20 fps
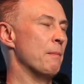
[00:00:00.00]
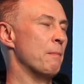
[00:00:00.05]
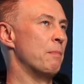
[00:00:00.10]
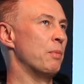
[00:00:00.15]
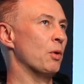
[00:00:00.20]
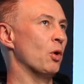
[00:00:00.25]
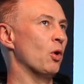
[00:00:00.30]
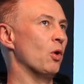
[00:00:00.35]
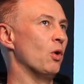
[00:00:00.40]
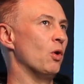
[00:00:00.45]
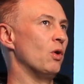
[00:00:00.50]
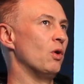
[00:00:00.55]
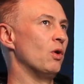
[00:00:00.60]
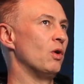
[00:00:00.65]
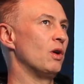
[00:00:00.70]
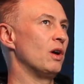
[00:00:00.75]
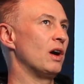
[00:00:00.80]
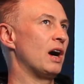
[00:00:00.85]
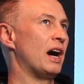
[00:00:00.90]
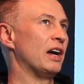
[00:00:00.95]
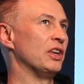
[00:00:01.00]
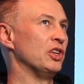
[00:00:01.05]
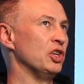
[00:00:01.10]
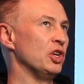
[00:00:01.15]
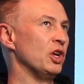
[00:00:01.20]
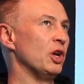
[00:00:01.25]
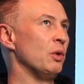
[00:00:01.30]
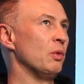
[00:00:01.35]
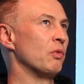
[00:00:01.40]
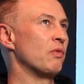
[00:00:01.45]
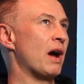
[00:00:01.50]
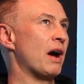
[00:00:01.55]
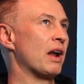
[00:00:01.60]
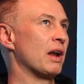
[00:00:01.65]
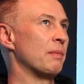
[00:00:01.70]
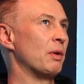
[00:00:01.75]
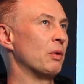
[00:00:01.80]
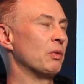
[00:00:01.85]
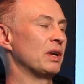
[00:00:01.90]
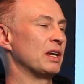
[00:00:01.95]
But I knew around
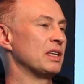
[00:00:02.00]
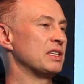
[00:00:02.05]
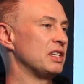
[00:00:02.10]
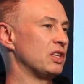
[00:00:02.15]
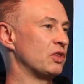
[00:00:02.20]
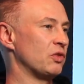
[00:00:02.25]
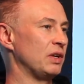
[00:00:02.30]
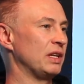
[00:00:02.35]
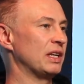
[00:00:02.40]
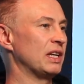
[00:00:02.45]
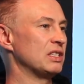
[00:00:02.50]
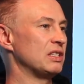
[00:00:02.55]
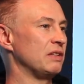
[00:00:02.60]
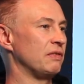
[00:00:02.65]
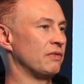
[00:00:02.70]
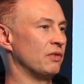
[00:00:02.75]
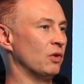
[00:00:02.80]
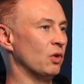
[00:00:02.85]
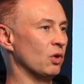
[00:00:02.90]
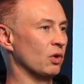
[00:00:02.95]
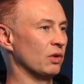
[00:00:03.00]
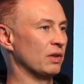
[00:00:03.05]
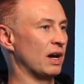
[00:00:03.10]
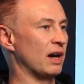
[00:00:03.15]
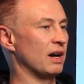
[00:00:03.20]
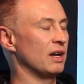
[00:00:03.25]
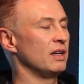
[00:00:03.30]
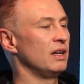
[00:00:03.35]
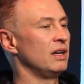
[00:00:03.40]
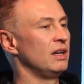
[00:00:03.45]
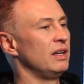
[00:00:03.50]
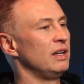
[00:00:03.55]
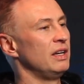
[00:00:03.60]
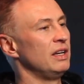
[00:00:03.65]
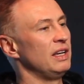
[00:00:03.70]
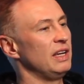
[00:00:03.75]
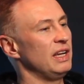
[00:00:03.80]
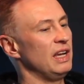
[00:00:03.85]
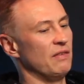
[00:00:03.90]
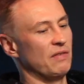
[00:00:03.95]
about 93, 94 that
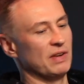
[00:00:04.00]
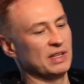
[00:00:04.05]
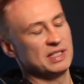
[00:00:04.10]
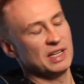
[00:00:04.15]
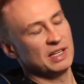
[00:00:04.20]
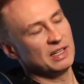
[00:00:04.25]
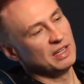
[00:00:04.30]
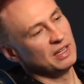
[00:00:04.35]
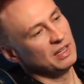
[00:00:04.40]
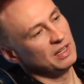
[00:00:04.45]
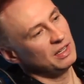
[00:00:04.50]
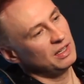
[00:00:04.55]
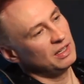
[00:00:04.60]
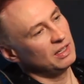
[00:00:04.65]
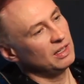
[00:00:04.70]
if I didn't